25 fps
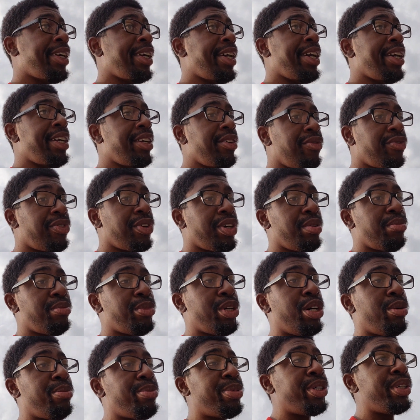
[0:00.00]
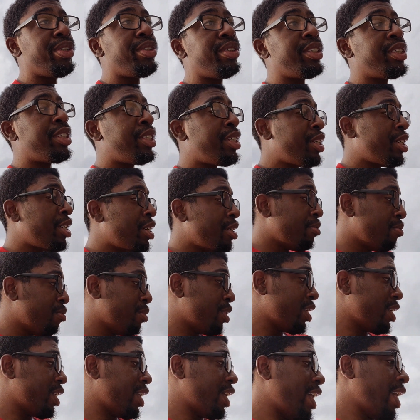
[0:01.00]
and a front bumper,
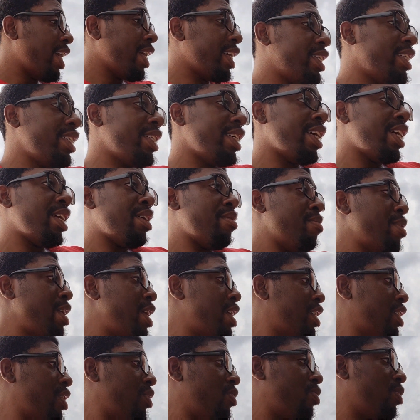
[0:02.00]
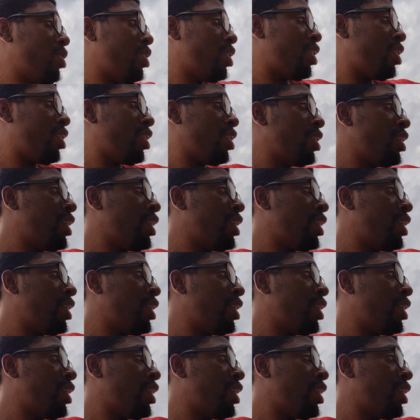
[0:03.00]
but they actually got a matching one.